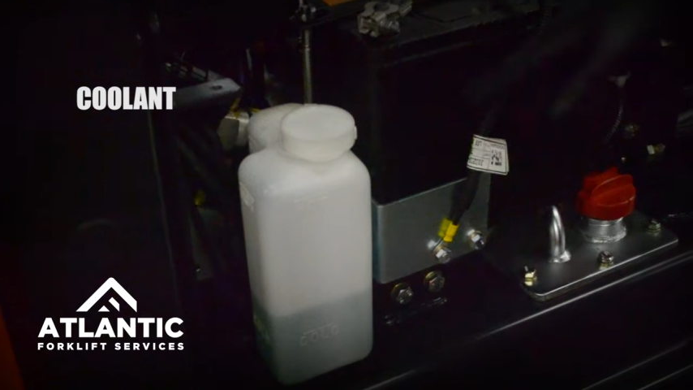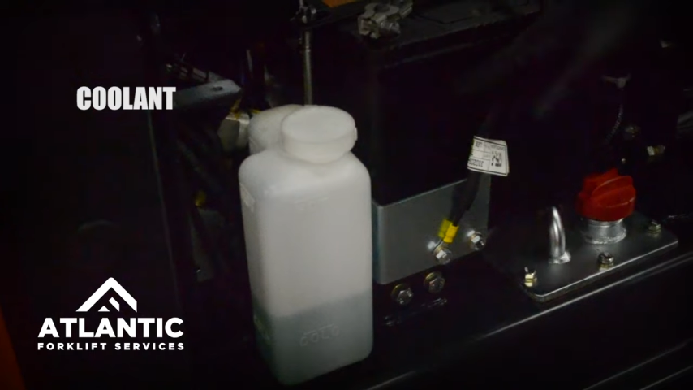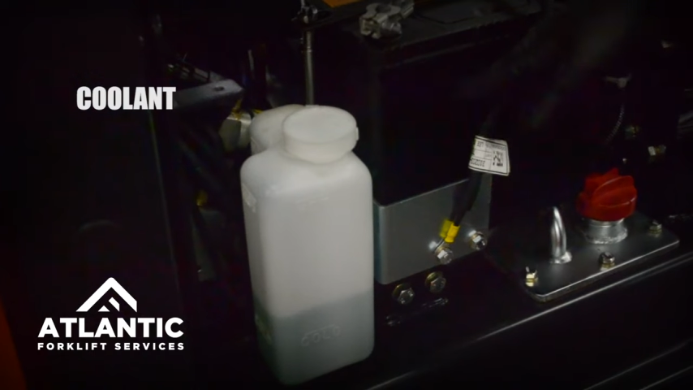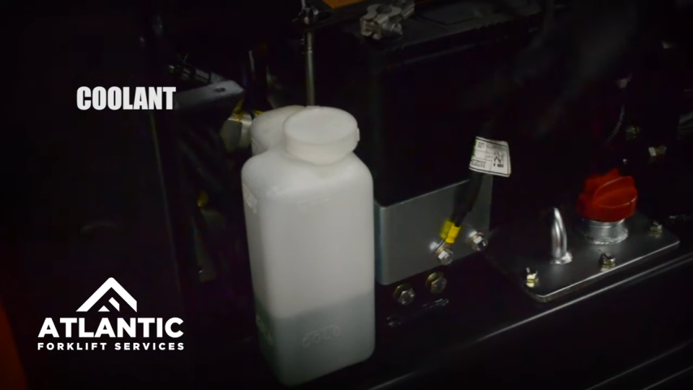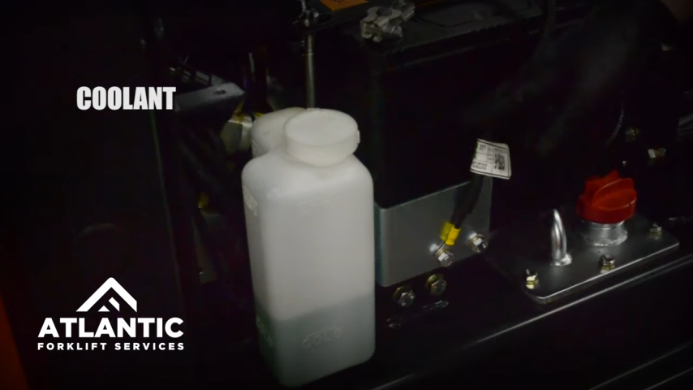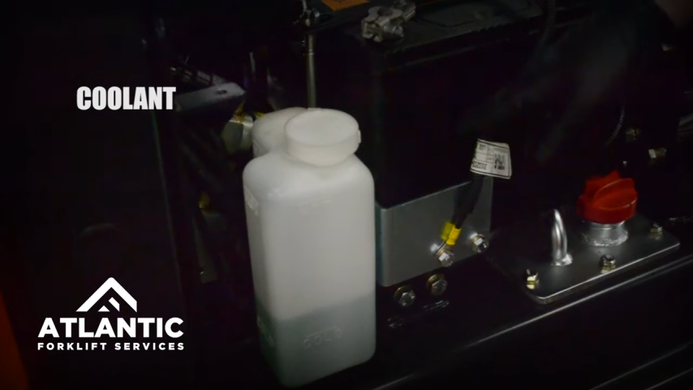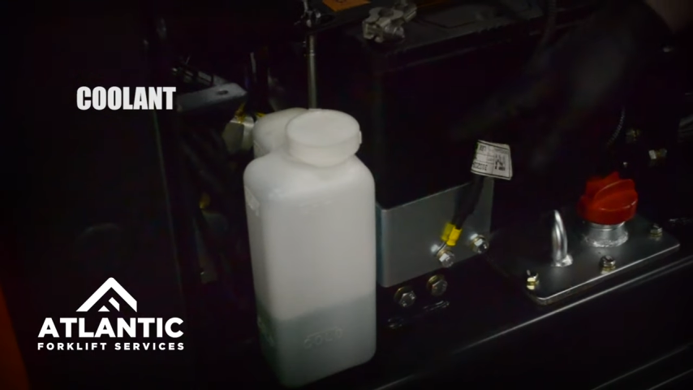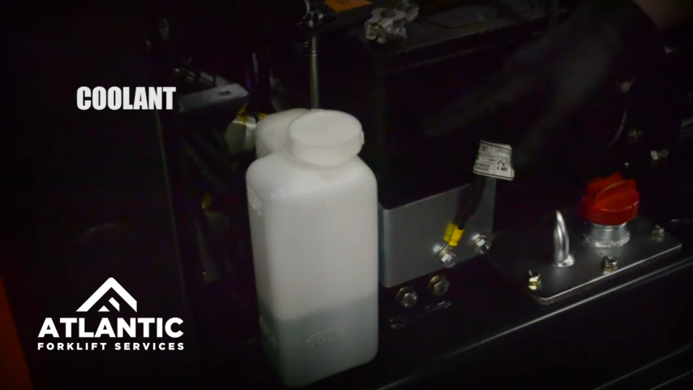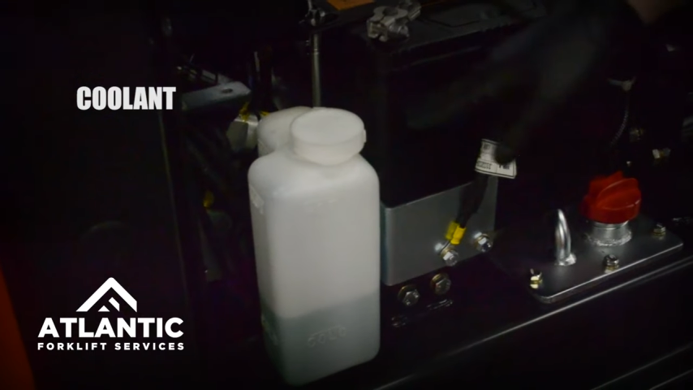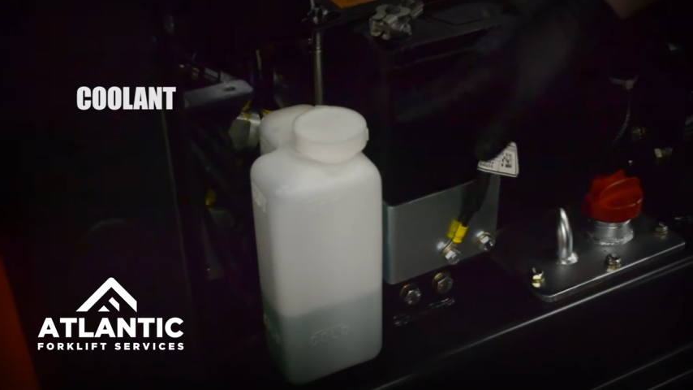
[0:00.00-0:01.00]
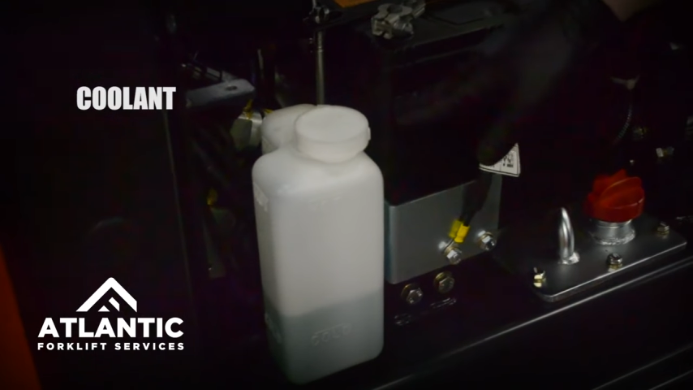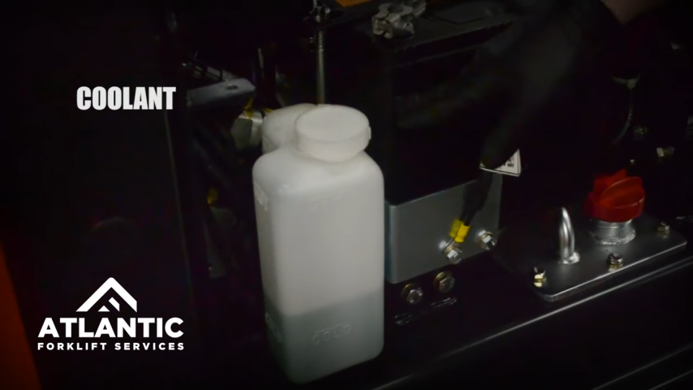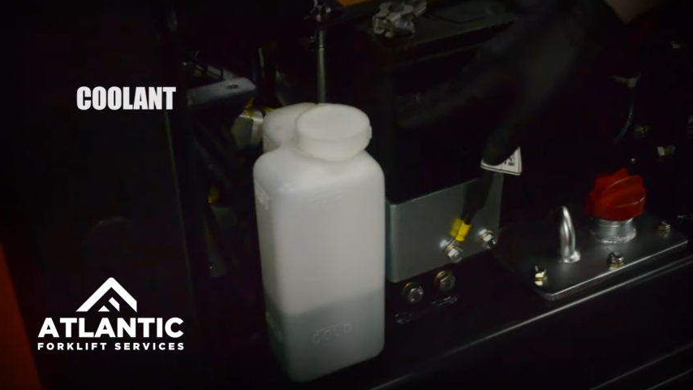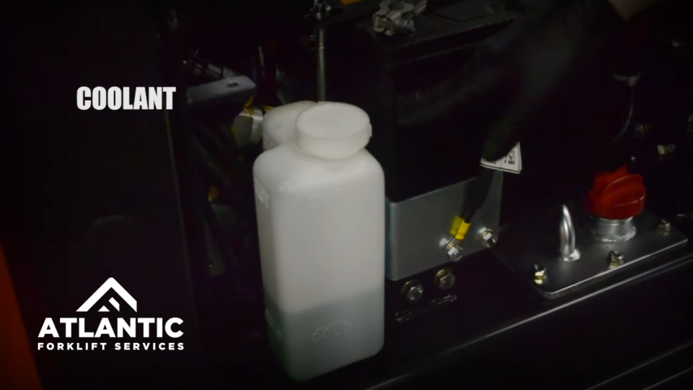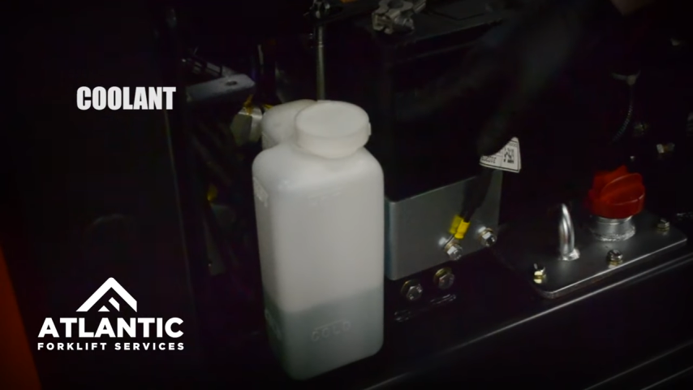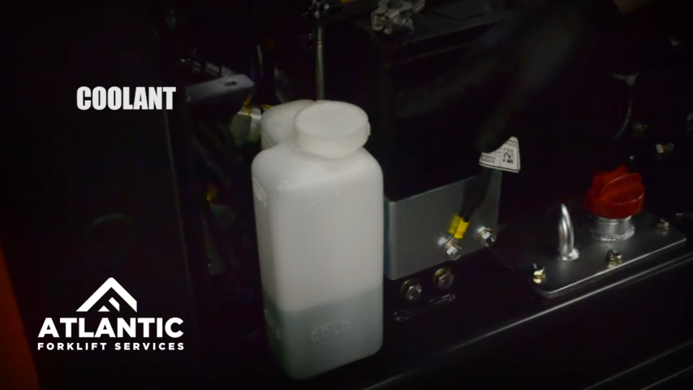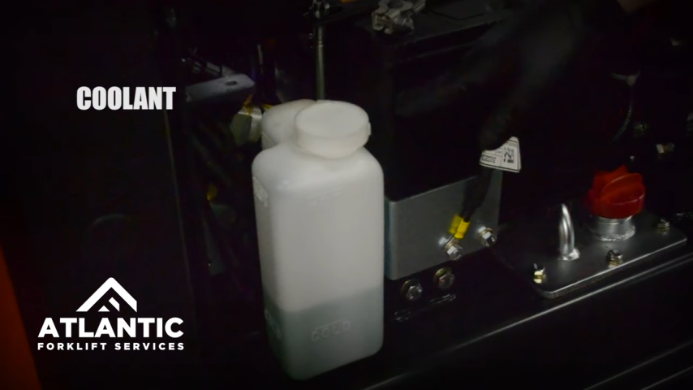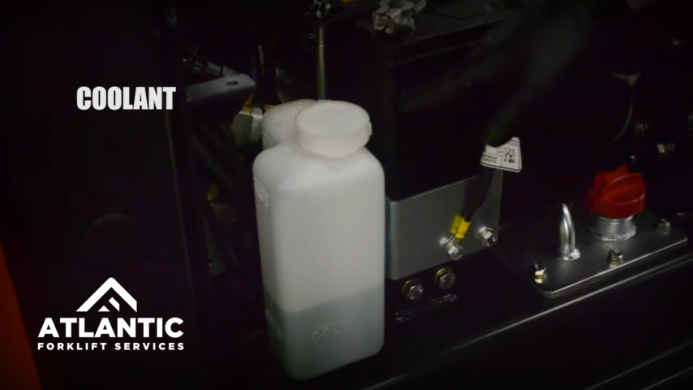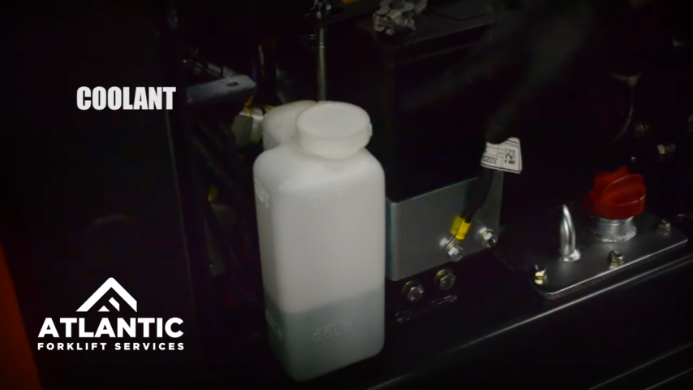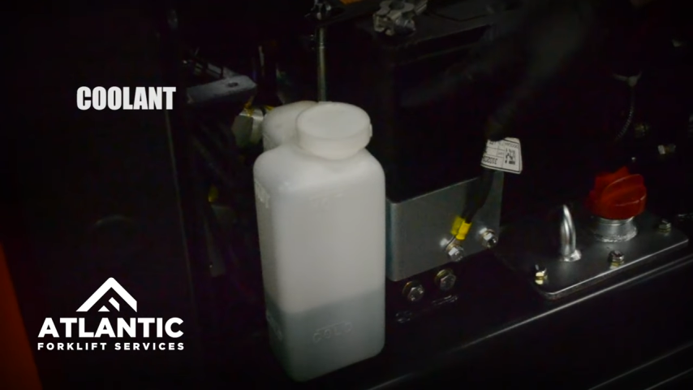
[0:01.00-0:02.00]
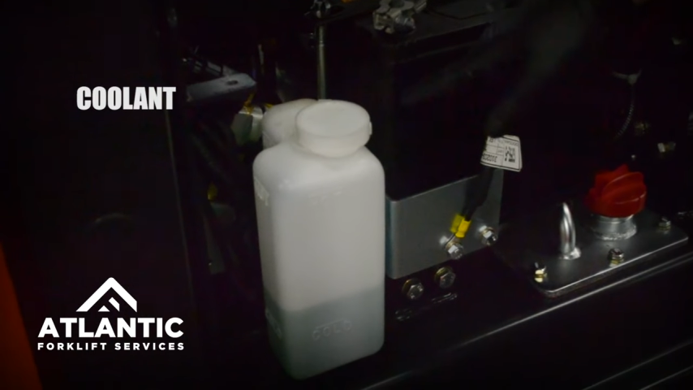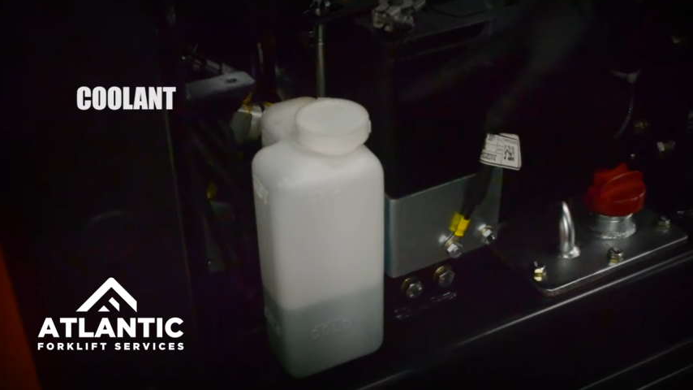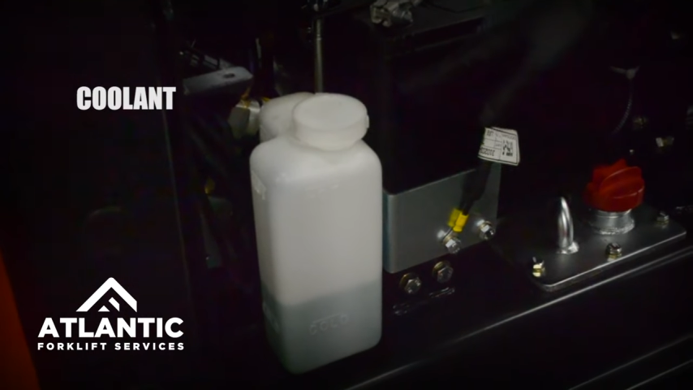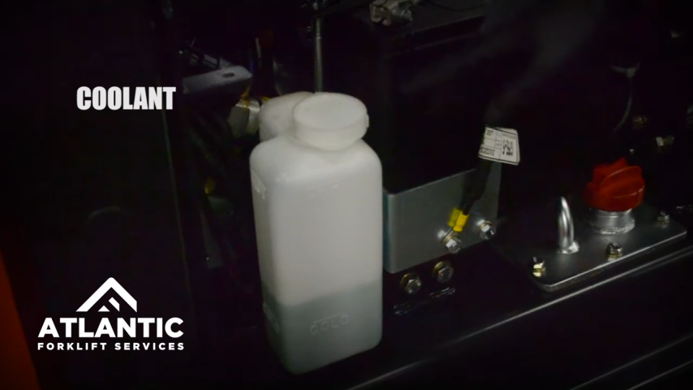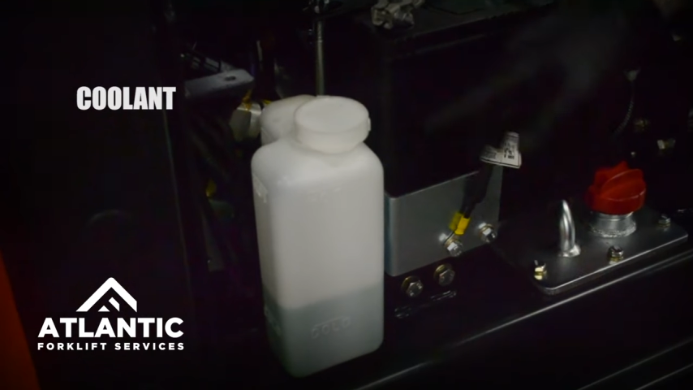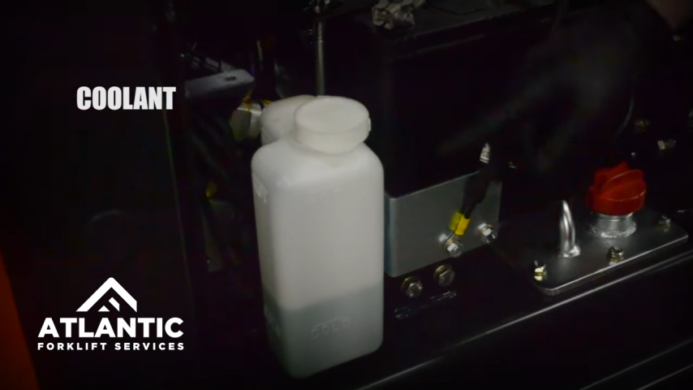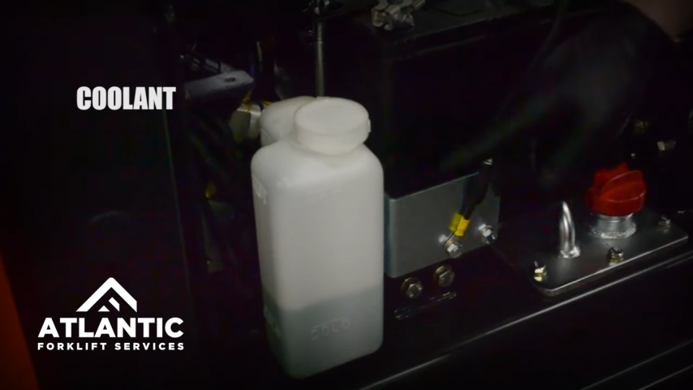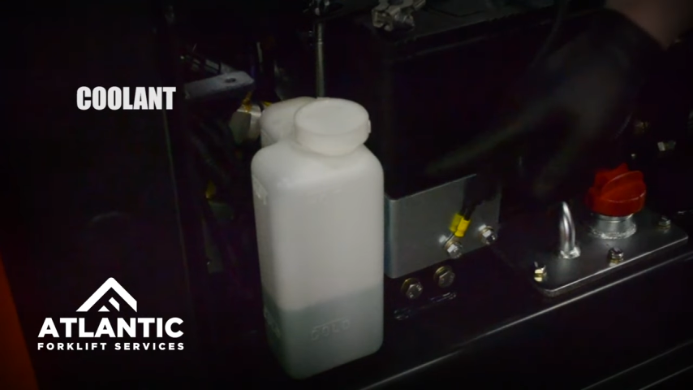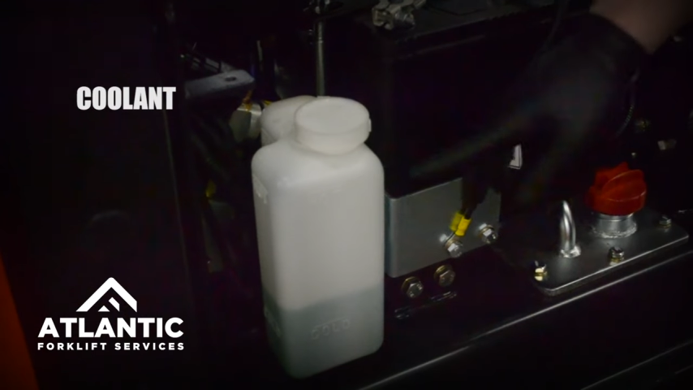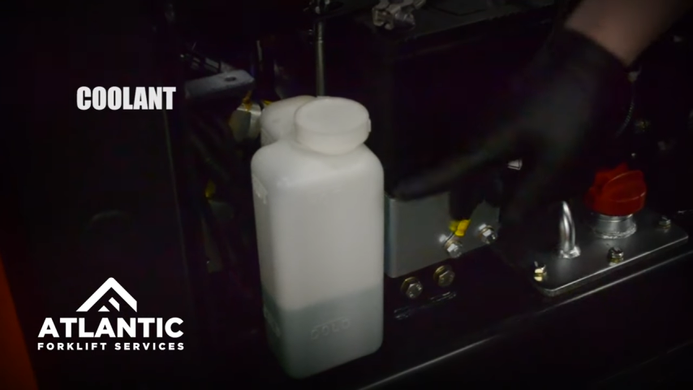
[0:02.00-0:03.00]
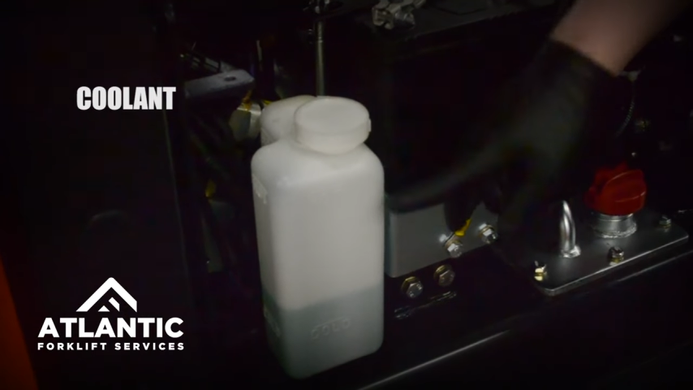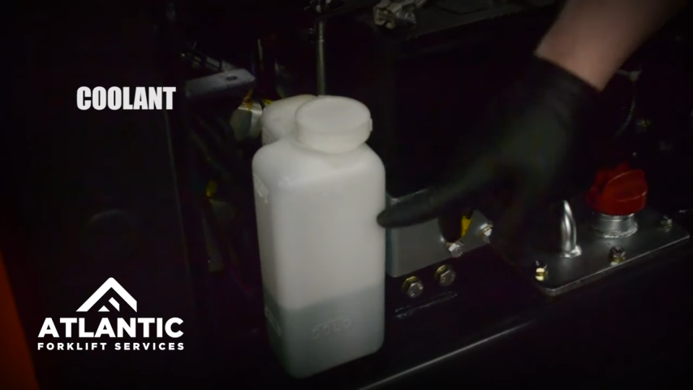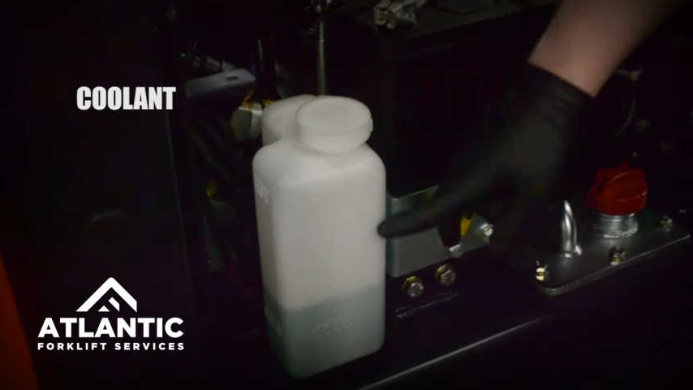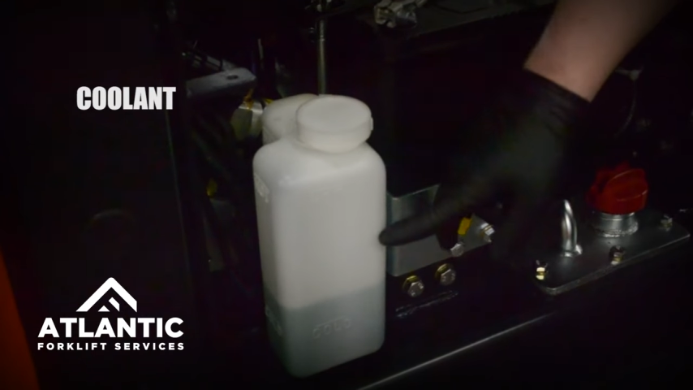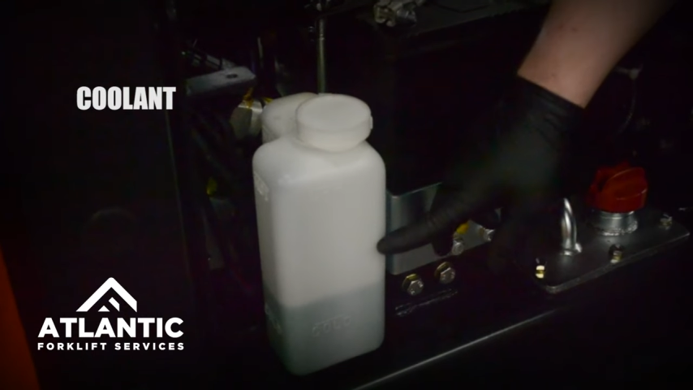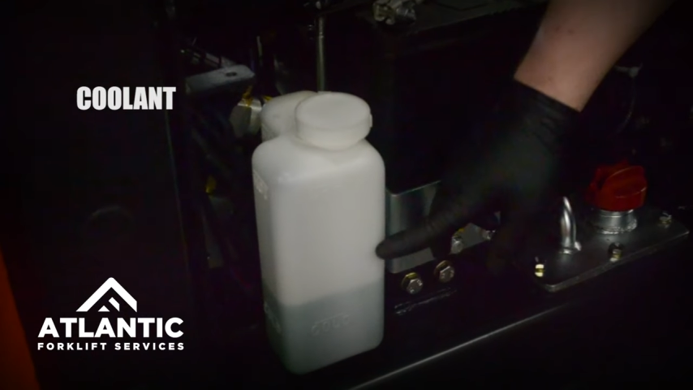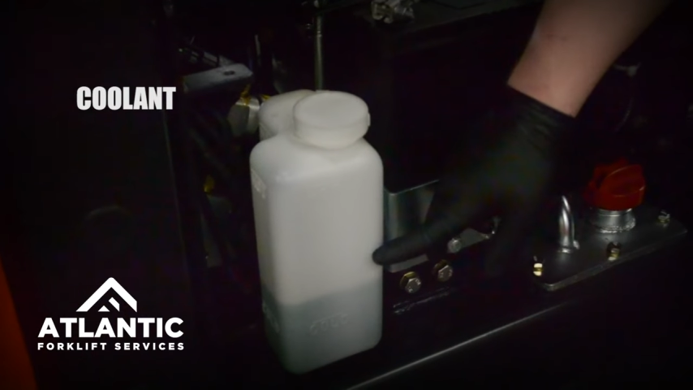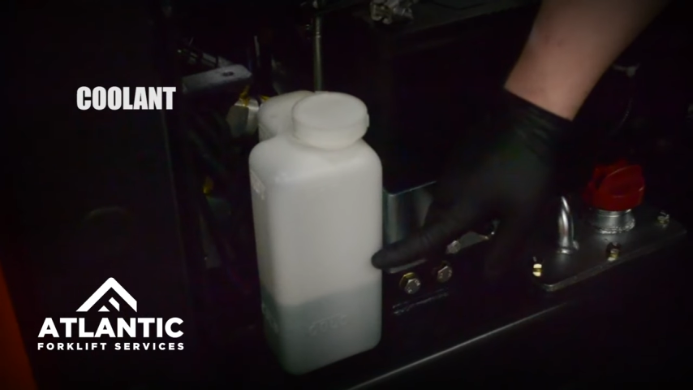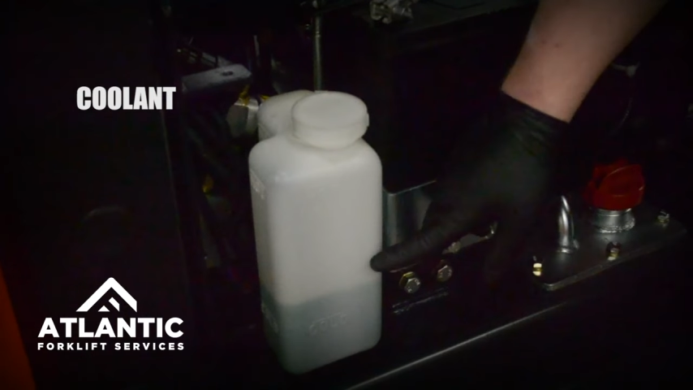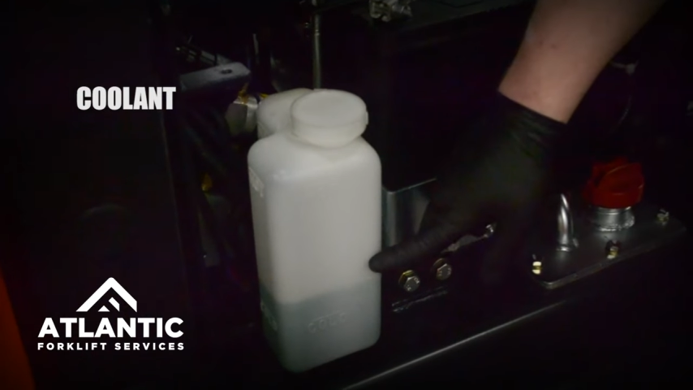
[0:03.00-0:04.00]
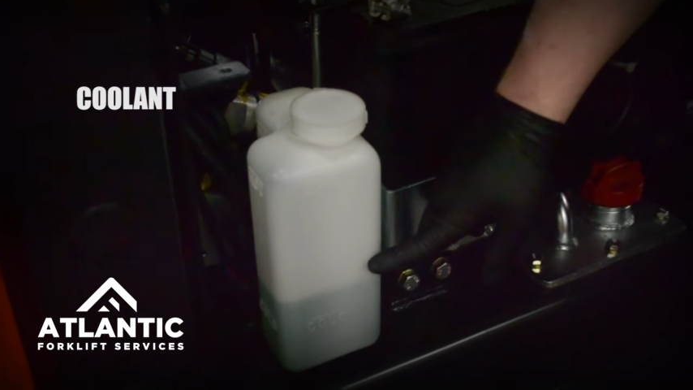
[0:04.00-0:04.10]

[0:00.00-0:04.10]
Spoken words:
(no speaker visible)